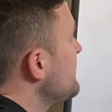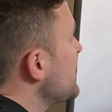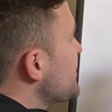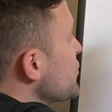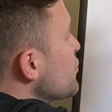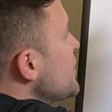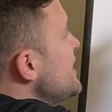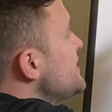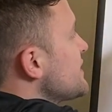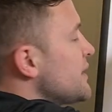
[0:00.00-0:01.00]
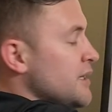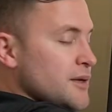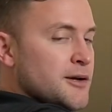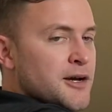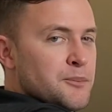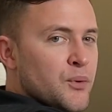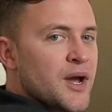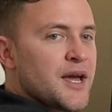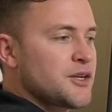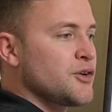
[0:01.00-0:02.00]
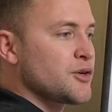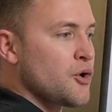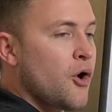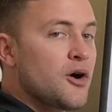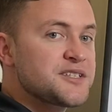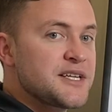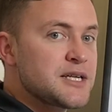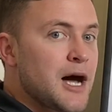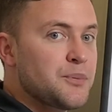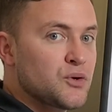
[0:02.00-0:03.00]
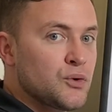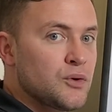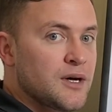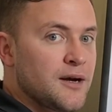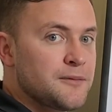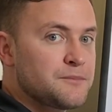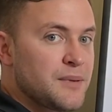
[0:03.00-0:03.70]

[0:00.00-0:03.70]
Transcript: But the reason bread could cause atopical